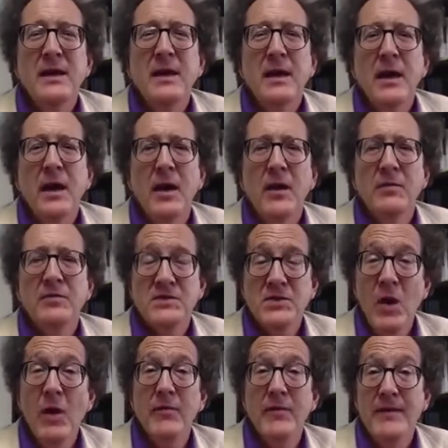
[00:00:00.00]
of
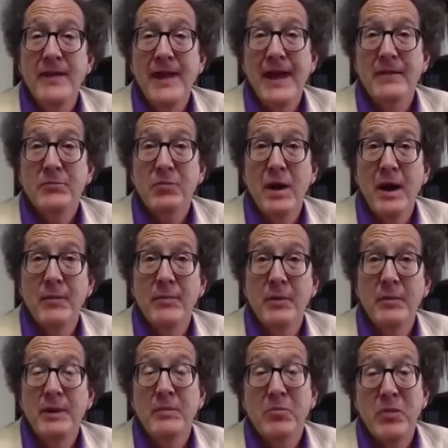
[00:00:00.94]
solving that problem
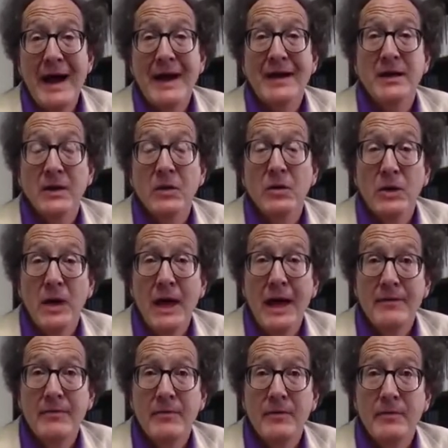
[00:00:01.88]
in practical
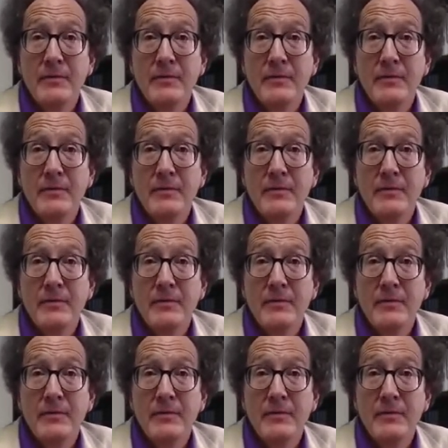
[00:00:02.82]
life,